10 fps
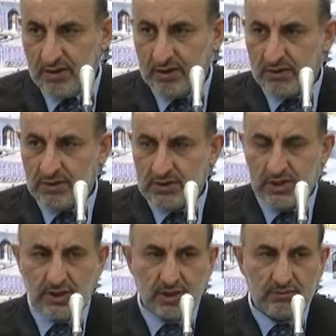You
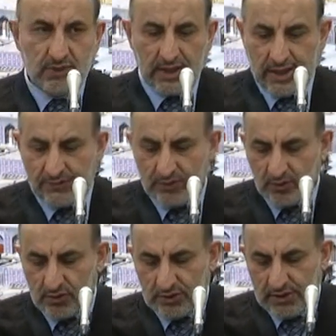say, I have a
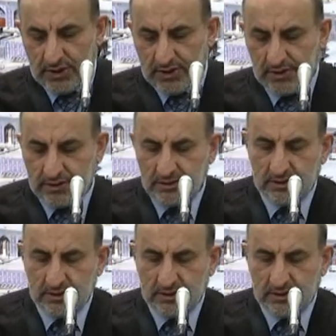wound here,